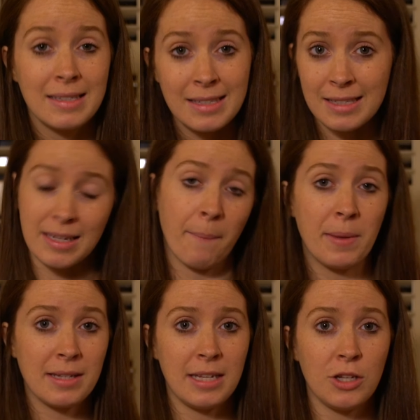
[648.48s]

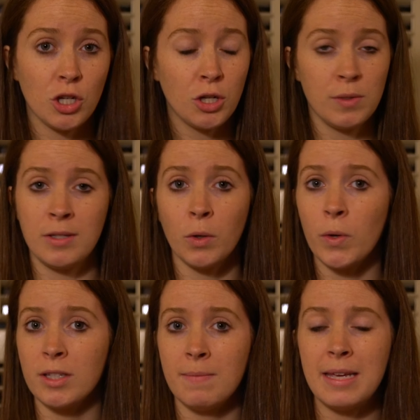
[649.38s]
step-in teacher who's still
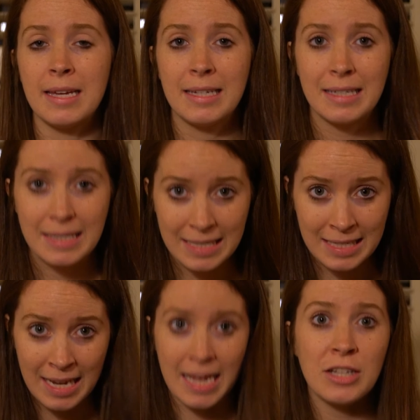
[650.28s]
going to be
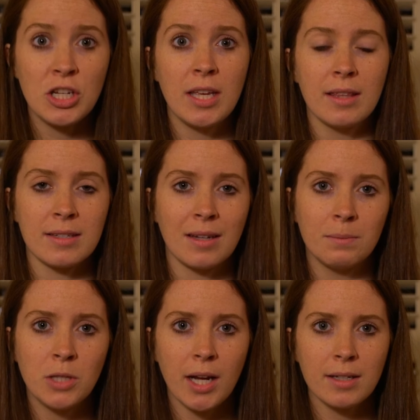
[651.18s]
teaching the
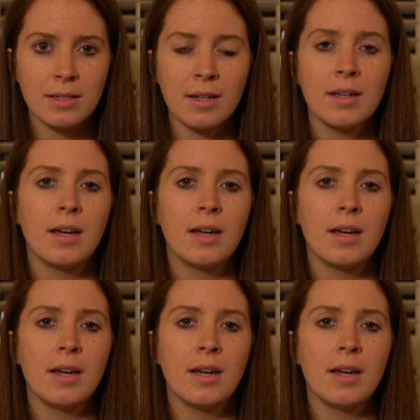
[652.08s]
subjects,